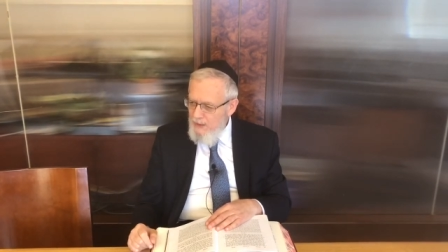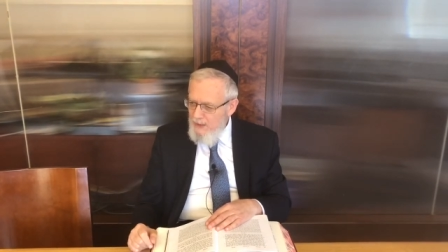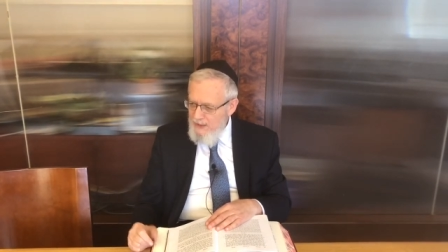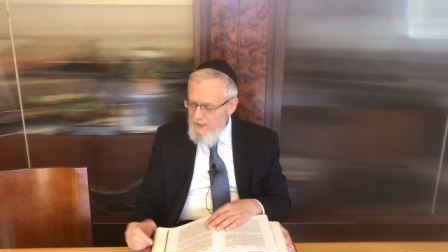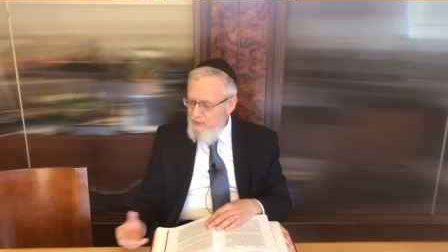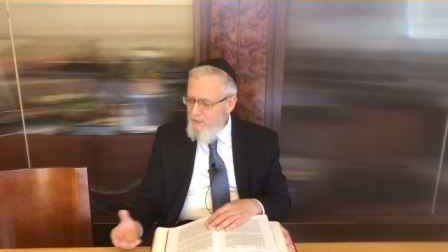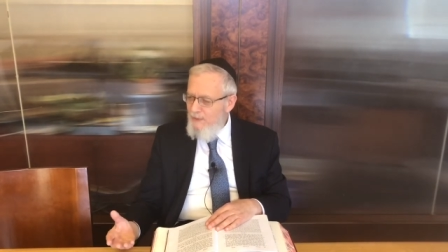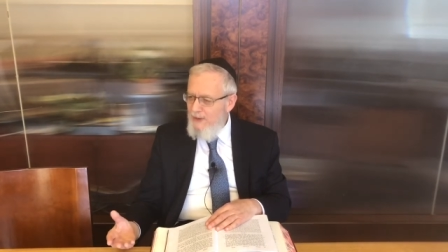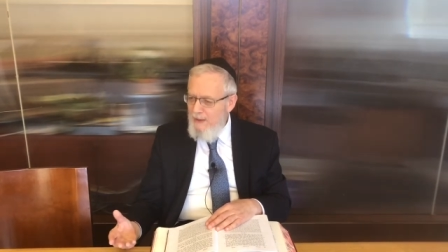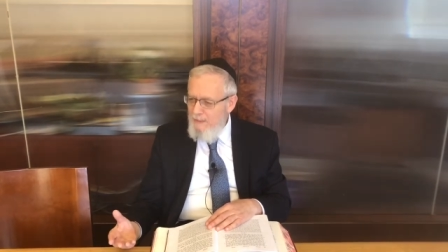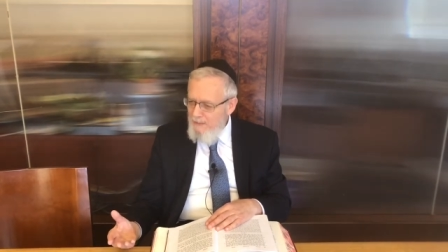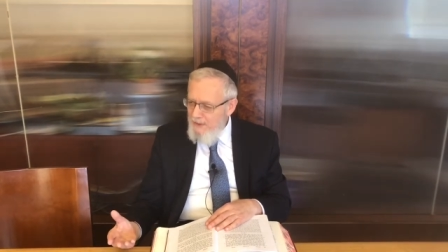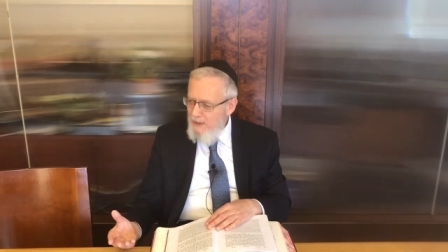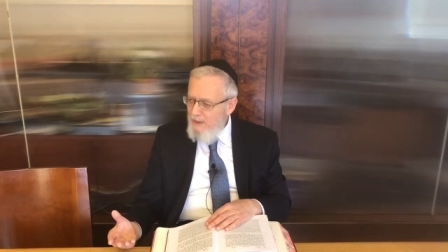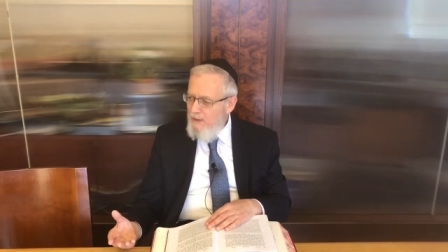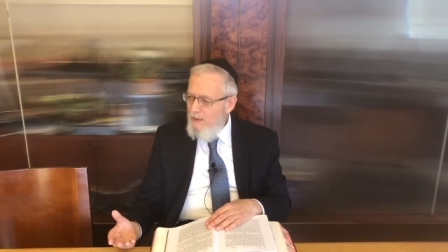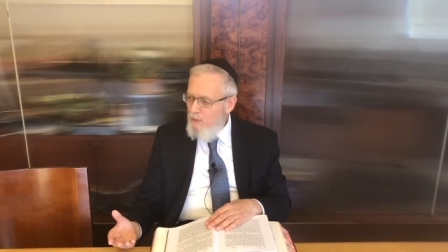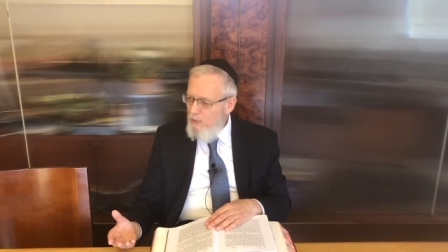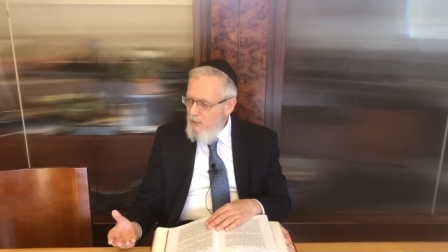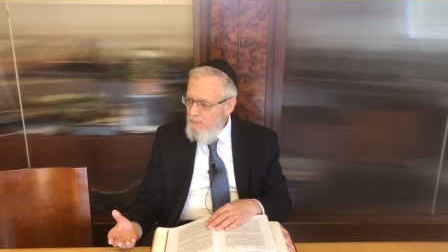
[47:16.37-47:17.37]
is there anybody
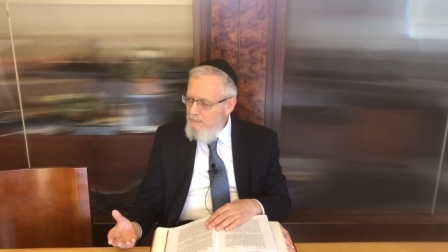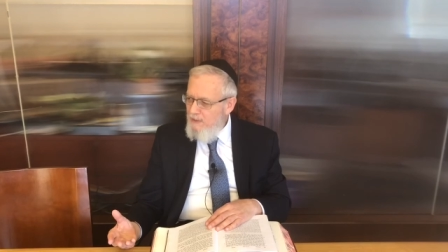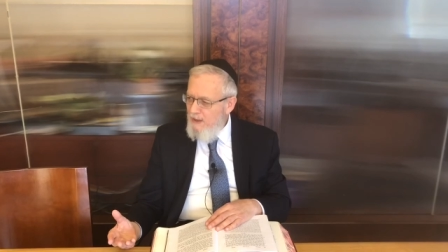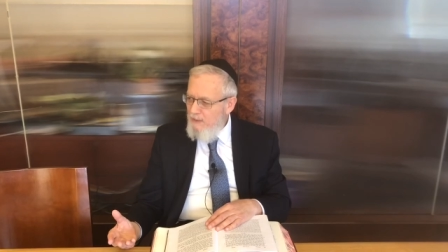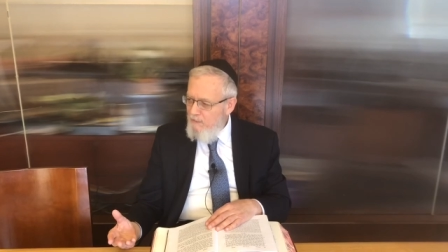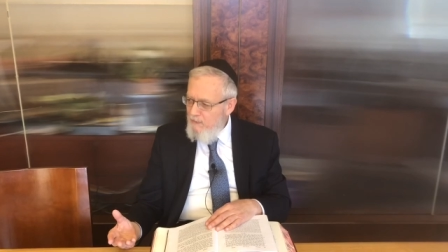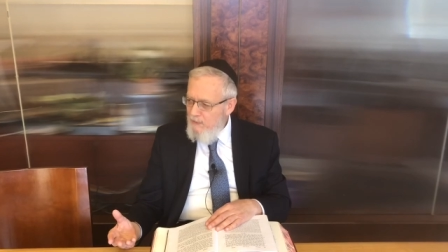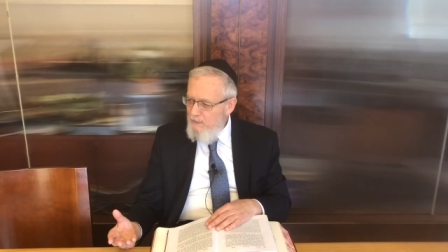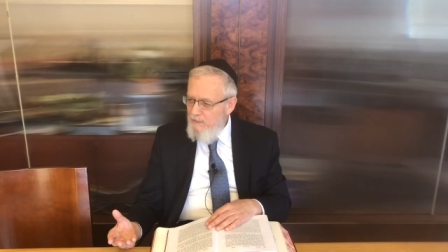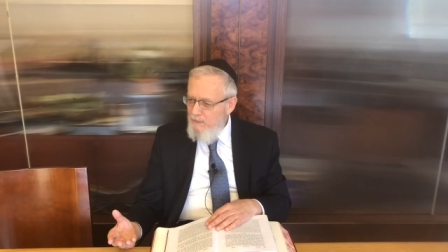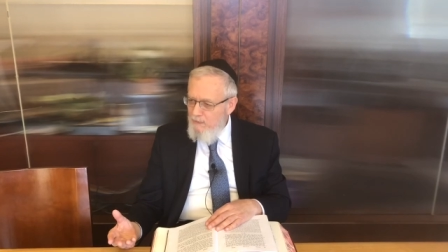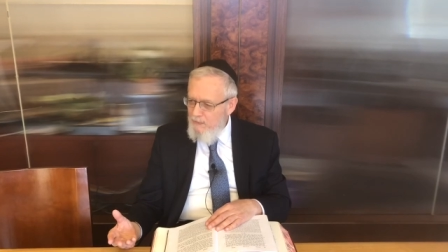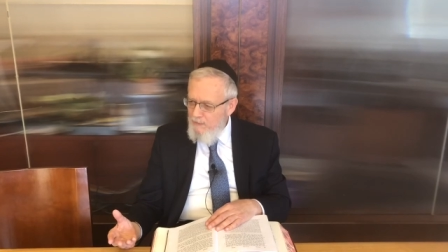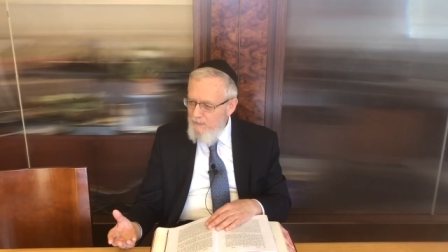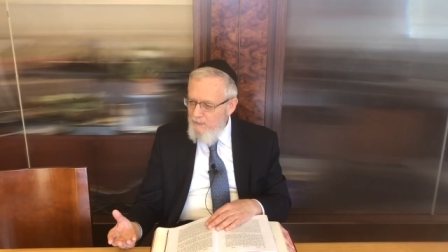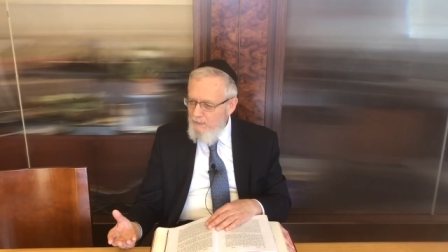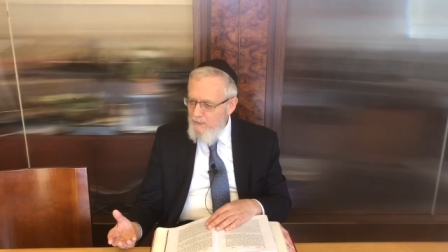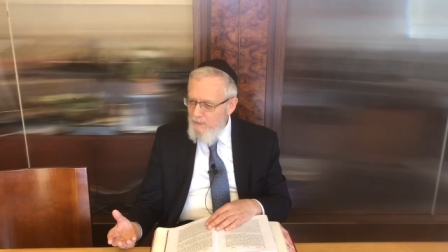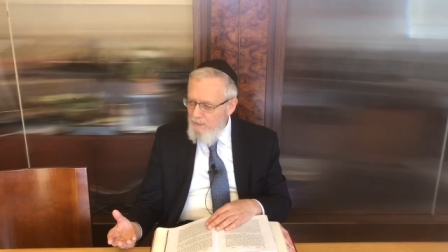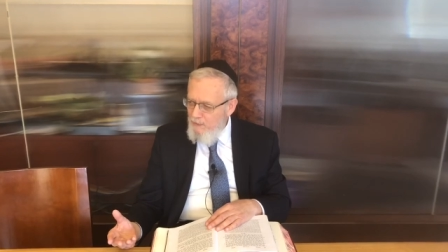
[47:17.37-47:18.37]
that could benefit from the,
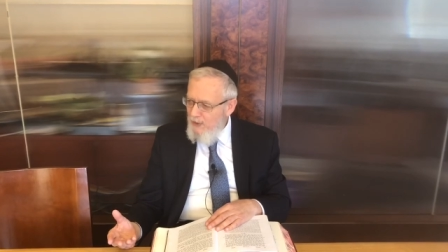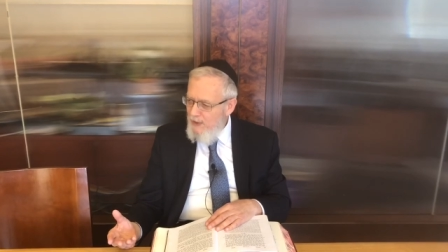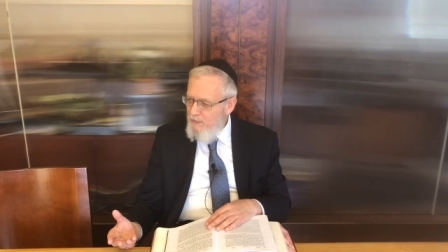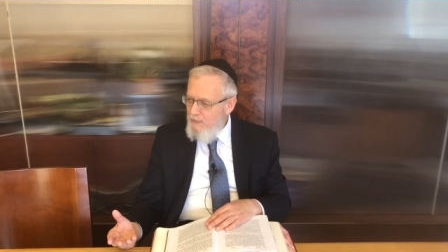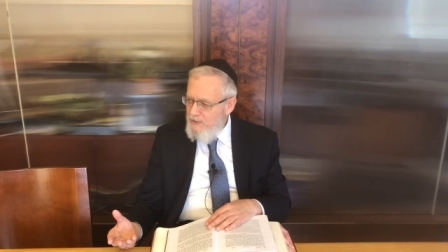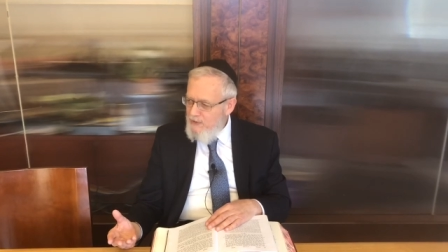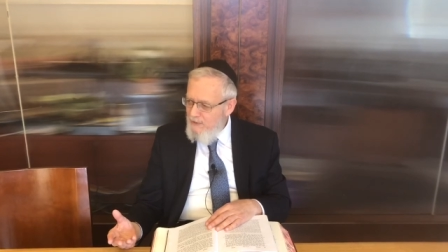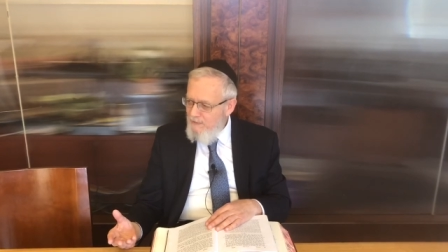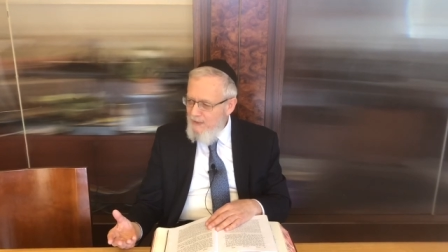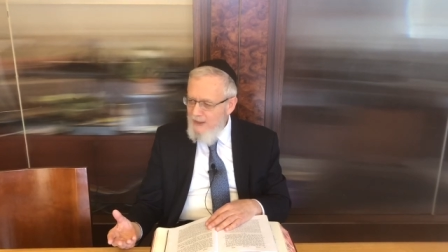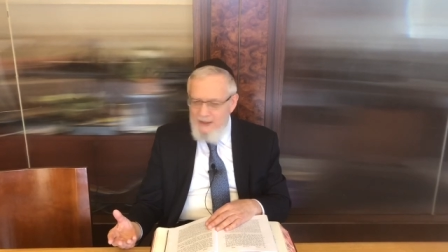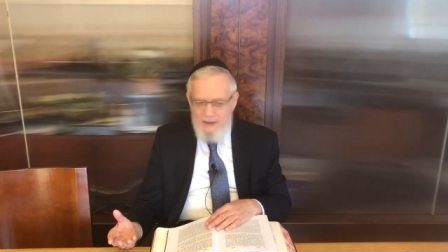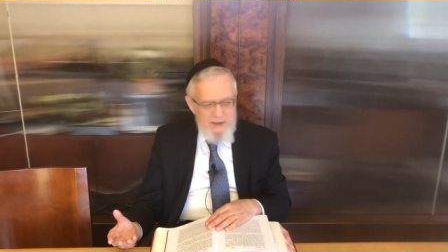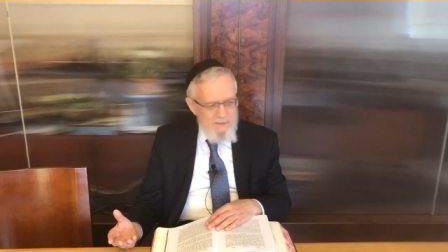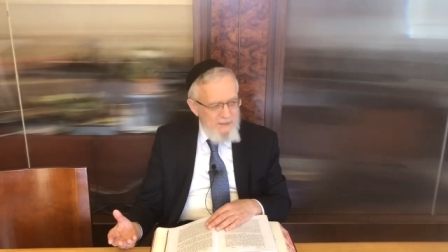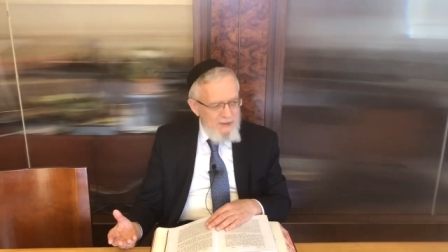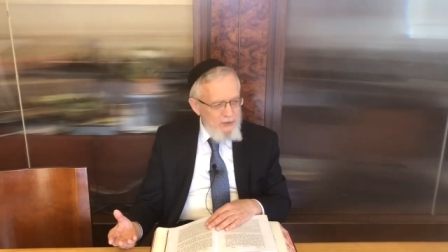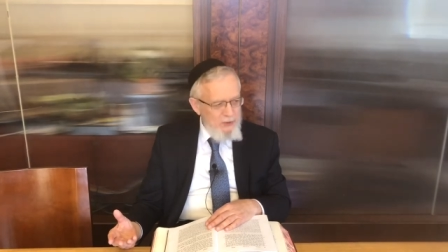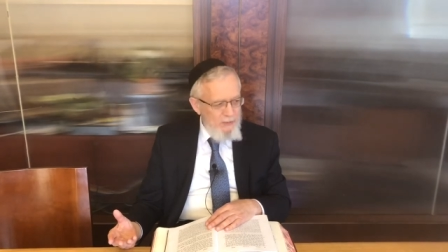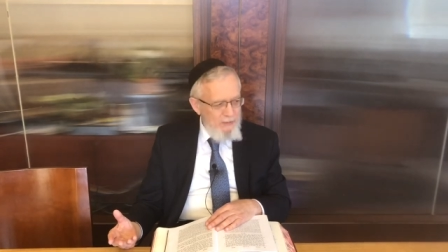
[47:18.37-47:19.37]
from the fragrance of that
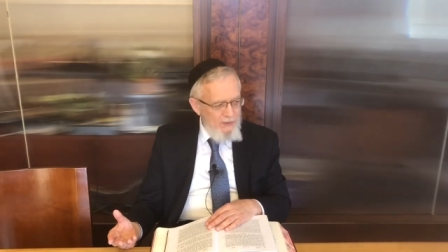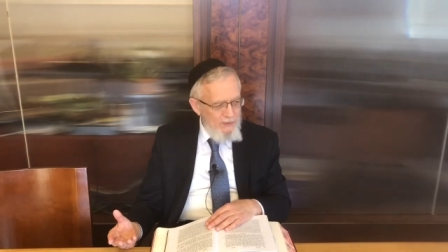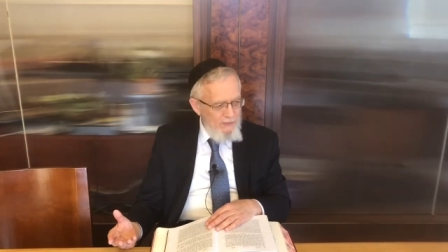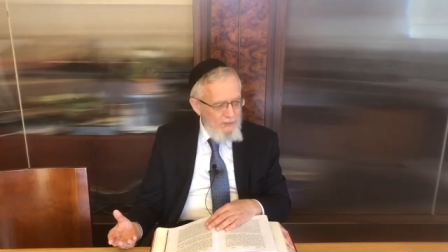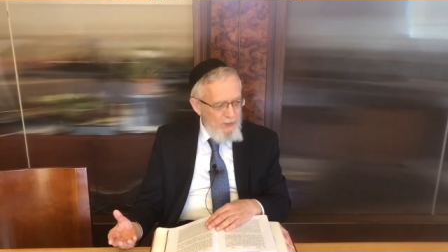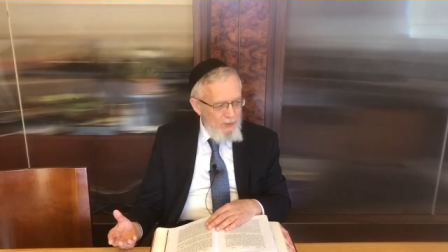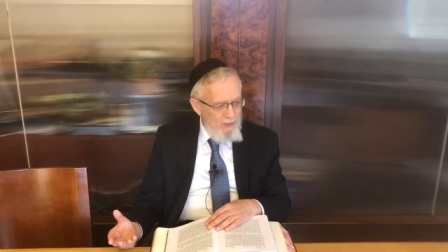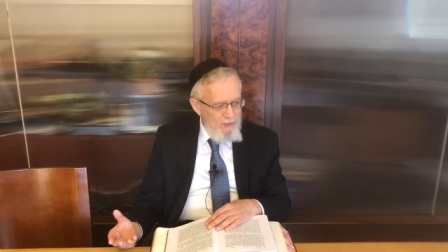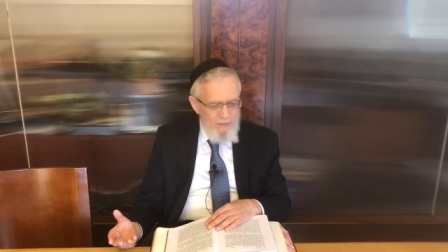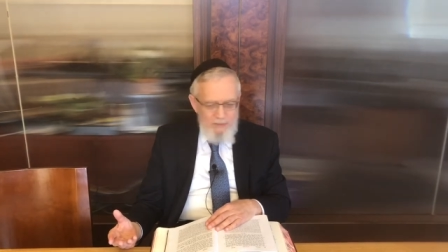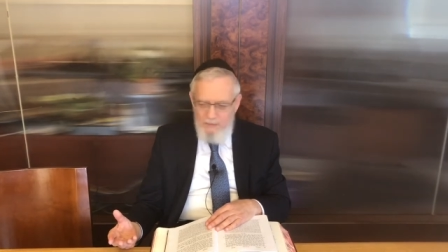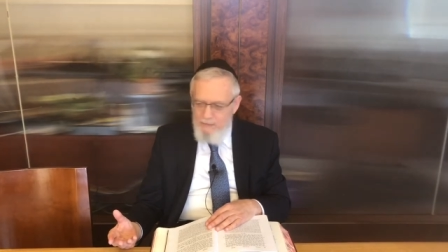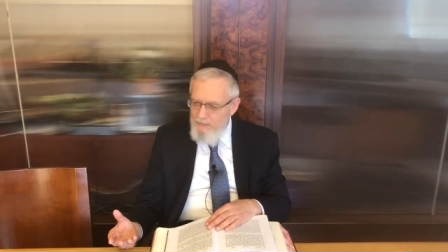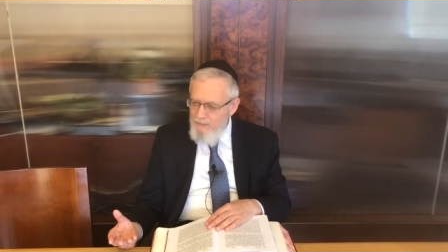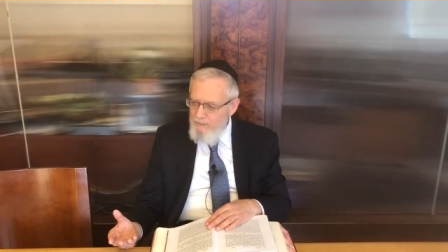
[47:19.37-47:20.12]
special perfume?